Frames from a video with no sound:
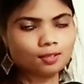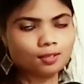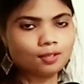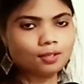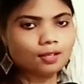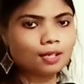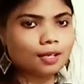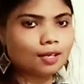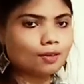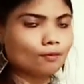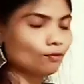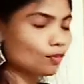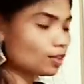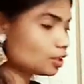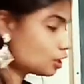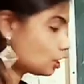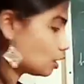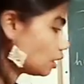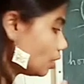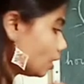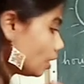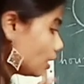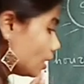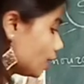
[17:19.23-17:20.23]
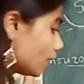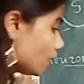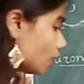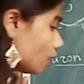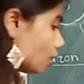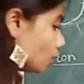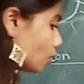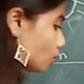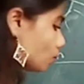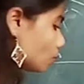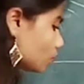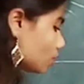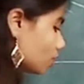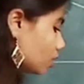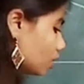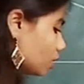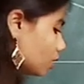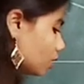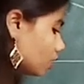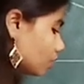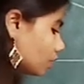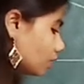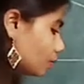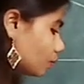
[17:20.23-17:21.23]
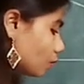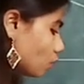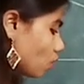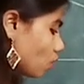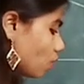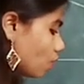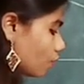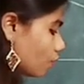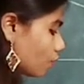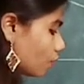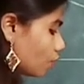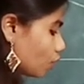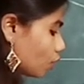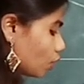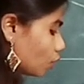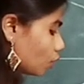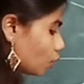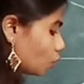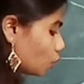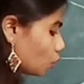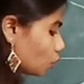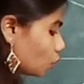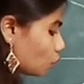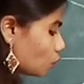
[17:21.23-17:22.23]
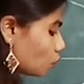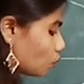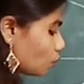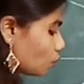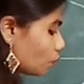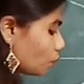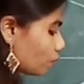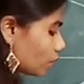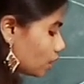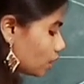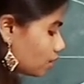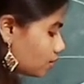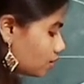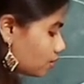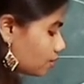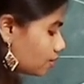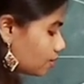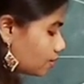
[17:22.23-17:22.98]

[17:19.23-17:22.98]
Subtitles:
which lead to the term of 2 minutes.